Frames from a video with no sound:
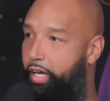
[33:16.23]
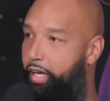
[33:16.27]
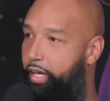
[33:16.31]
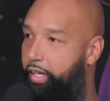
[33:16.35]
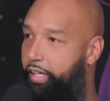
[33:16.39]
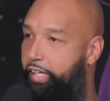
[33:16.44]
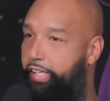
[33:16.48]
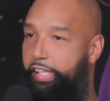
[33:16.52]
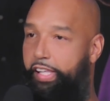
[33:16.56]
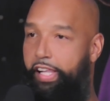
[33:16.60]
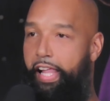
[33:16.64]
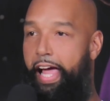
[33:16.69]

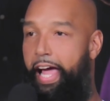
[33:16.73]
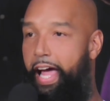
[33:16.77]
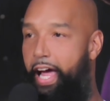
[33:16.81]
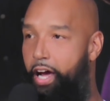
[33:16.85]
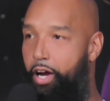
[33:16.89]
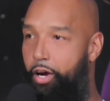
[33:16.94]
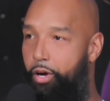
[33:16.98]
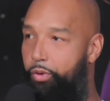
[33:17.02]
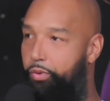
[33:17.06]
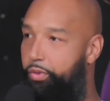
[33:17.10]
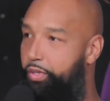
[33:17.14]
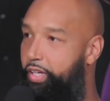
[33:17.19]

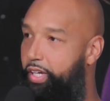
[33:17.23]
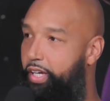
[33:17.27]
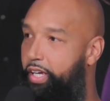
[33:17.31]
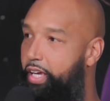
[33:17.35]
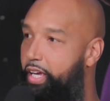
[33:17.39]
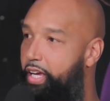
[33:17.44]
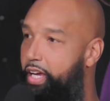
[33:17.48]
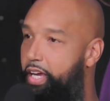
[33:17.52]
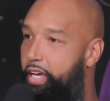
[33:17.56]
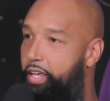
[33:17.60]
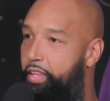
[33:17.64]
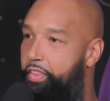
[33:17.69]
cloud
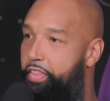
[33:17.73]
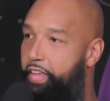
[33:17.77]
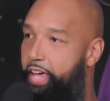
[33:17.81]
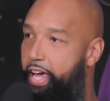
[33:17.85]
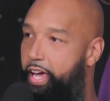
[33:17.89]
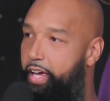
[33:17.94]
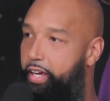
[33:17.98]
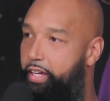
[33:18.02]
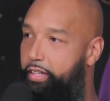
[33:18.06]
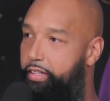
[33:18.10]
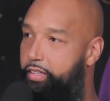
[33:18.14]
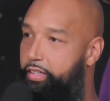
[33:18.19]

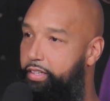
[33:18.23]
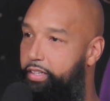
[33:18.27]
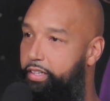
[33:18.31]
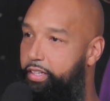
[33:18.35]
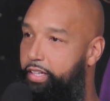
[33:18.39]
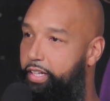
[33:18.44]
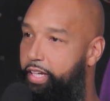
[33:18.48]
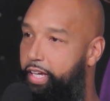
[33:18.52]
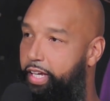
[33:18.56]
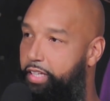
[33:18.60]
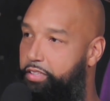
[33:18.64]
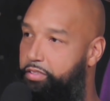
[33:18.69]
that
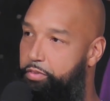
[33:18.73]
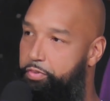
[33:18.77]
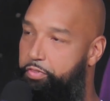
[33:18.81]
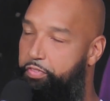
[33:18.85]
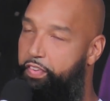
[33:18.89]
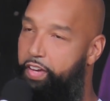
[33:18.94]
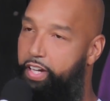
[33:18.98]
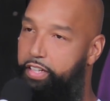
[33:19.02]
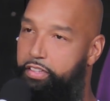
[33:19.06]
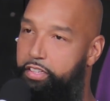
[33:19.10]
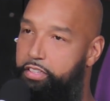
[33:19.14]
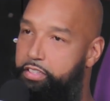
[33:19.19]
has
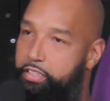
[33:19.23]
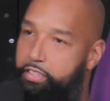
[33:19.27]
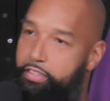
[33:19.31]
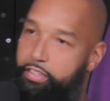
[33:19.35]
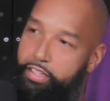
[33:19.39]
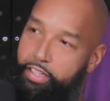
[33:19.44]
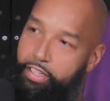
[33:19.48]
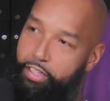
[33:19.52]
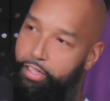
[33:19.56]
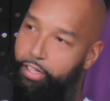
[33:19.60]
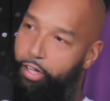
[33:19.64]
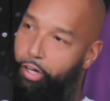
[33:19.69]
affected
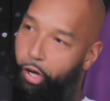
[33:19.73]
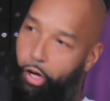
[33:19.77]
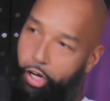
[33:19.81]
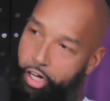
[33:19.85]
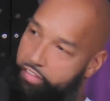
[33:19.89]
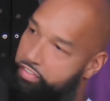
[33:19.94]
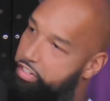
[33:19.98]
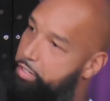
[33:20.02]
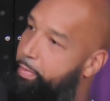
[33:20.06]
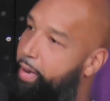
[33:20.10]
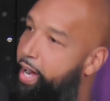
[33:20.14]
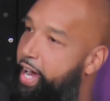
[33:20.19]

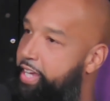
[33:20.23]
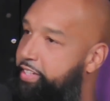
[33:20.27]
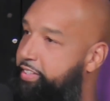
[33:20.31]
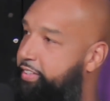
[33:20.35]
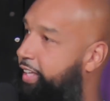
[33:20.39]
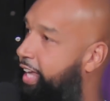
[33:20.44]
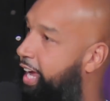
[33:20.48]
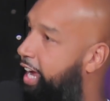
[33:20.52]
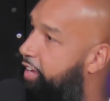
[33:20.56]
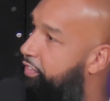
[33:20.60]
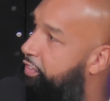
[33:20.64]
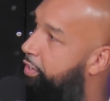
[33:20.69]
everybody's
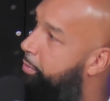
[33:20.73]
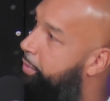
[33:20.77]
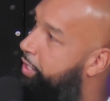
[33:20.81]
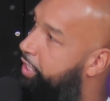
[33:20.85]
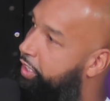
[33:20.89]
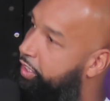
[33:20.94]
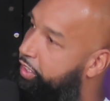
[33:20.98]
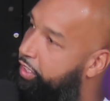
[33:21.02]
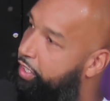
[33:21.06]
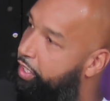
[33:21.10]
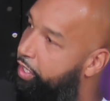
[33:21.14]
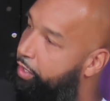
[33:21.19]
life. I
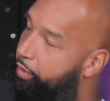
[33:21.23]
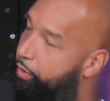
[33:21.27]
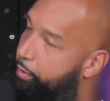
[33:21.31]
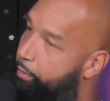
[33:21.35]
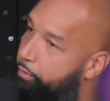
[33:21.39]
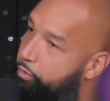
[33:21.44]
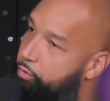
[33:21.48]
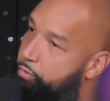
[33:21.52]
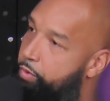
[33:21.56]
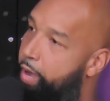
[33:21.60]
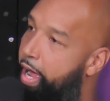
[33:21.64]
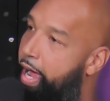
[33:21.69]
mean,
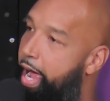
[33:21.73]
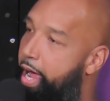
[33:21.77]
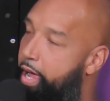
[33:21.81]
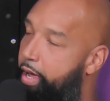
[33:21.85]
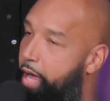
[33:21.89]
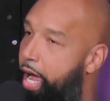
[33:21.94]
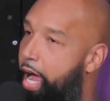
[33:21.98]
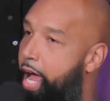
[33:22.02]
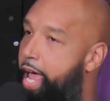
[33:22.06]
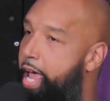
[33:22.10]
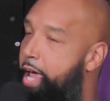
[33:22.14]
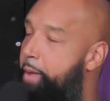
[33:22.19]

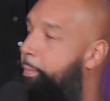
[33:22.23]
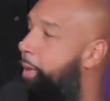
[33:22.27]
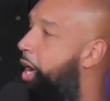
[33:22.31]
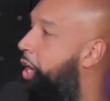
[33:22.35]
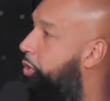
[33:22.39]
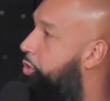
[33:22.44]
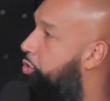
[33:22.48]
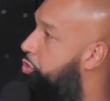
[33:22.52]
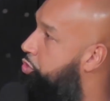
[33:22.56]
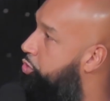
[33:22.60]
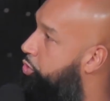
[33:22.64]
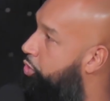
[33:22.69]
I had
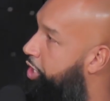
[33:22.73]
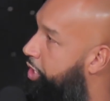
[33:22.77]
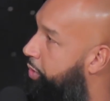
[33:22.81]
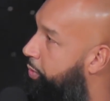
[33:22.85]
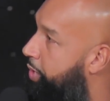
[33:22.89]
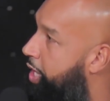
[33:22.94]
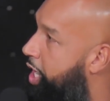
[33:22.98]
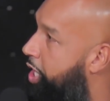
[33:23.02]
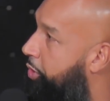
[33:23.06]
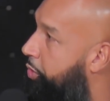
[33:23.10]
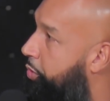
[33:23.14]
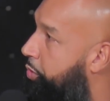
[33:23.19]
Michael Jordan when
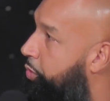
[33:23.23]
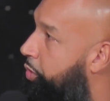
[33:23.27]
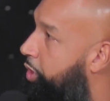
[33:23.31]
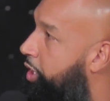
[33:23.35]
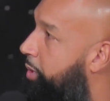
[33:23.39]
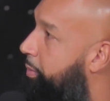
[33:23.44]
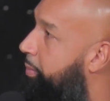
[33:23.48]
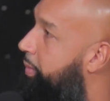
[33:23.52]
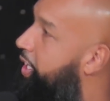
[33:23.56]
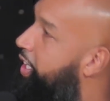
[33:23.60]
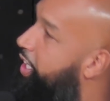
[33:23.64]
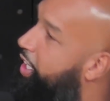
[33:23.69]
I grew
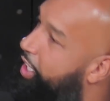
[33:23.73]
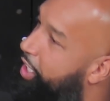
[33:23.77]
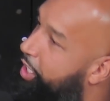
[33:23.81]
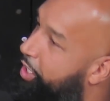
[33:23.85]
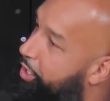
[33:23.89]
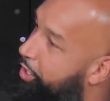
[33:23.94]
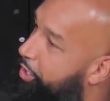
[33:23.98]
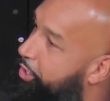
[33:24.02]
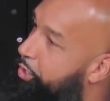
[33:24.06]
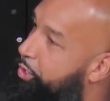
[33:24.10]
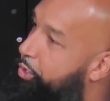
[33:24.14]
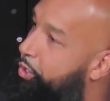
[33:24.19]
up.
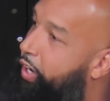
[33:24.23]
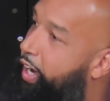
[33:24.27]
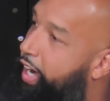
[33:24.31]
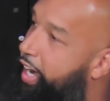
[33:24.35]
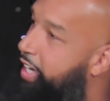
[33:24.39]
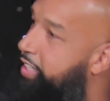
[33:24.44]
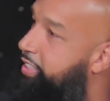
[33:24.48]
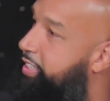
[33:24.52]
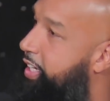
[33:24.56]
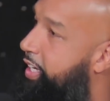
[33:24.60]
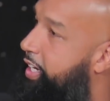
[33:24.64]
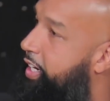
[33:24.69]
You
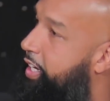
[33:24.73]
guys had